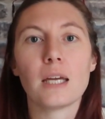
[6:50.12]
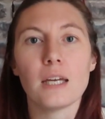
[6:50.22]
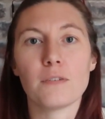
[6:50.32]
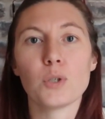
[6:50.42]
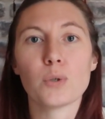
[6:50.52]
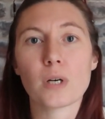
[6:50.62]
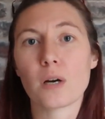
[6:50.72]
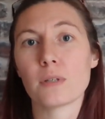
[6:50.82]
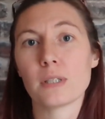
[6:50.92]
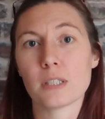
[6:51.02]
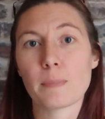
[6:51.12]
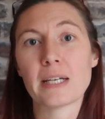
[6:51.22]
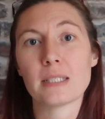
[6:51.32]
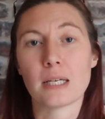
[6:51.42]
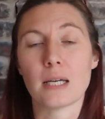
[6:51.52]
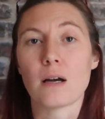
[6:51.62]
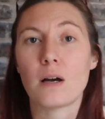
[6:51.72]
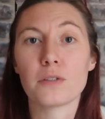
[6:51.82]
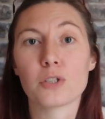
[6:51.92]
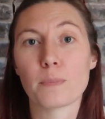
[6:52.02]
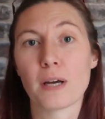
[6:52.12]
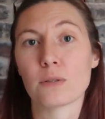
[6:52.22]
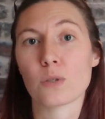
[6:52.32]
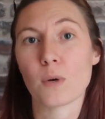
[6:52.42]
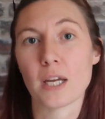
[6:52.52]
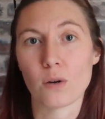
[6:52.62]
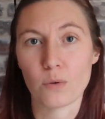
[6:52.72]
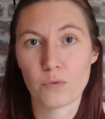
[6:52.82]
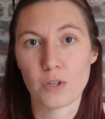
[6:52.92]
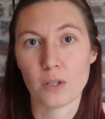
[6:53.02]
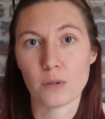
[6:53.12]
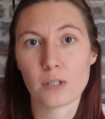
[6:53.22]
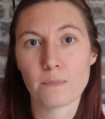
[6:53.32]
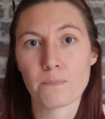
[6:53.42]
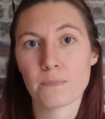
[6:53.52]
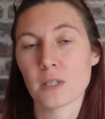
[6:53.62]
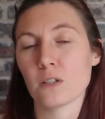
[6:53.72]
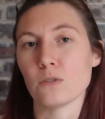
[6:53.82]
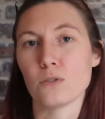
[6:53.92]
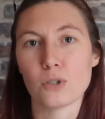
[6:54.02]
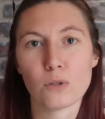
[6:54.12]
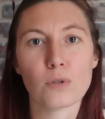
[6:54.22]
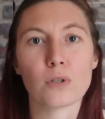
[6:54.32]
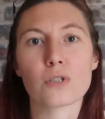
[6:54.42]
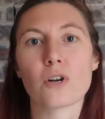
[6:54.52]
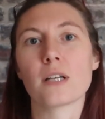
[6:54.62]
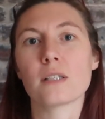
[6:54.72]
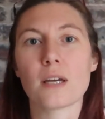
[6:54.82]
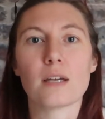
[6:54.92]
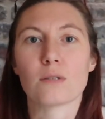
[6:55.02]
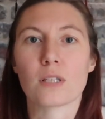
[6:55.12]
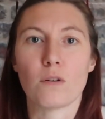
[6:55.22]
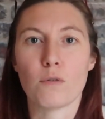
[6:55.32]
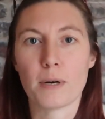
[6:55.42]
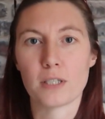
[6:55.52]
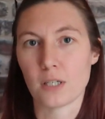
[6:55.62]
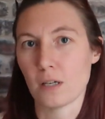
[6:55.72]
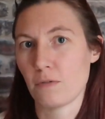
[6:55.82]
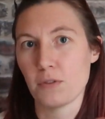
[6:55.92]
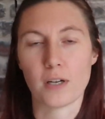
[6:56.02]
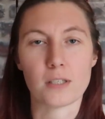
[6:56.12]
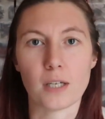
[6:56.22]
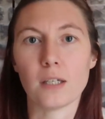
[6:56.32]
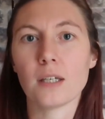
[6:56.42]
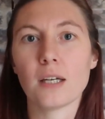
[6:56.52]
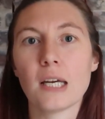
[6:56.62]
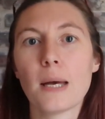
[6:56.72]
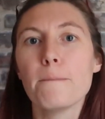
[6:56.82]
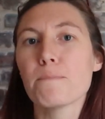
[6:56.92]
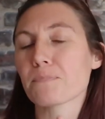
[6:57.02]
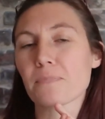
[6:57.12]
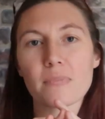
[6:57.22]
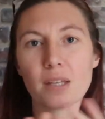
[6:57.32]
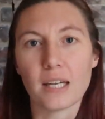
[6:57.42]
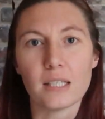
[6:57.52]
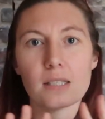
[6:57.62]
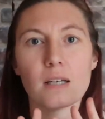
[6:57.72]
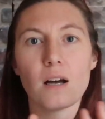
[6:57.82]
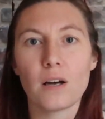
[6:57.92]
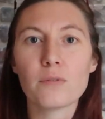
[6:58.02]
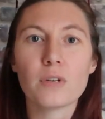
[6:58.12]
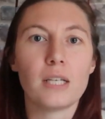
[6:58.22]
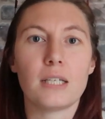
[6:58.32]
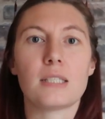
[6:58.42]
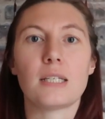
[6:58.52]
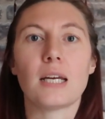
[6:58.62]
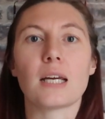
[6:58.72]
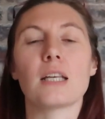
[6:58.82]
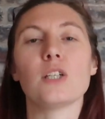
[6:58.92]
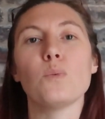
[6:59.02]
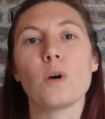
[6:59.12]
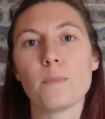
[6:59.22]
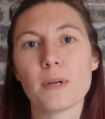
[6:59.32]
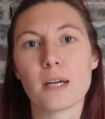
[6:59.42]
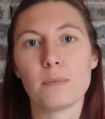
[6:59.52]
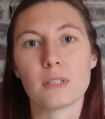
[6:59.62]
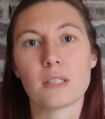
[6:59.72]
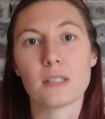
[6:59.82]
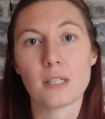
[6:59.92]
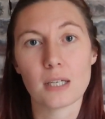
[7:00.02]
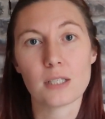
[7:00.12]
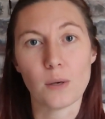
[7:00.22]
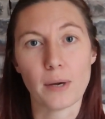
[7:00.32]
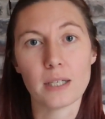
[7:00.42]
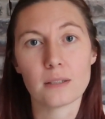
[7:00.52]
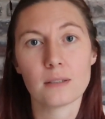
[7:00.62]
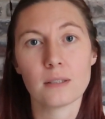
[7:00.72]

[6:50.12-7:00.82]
If you're currently spending £100 a week on food, do not try and set yourself a budget of 30. It's unrealistic and you won't be able to stick to it.